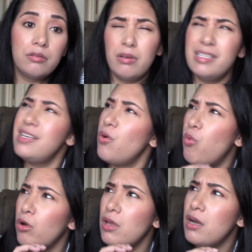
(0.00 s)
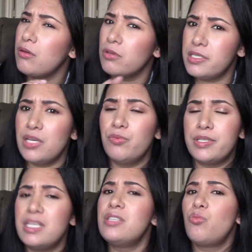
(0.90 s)
Is he a warlock or is he a
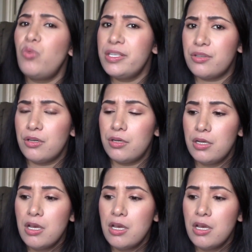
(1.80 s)
wizard? He's a wizard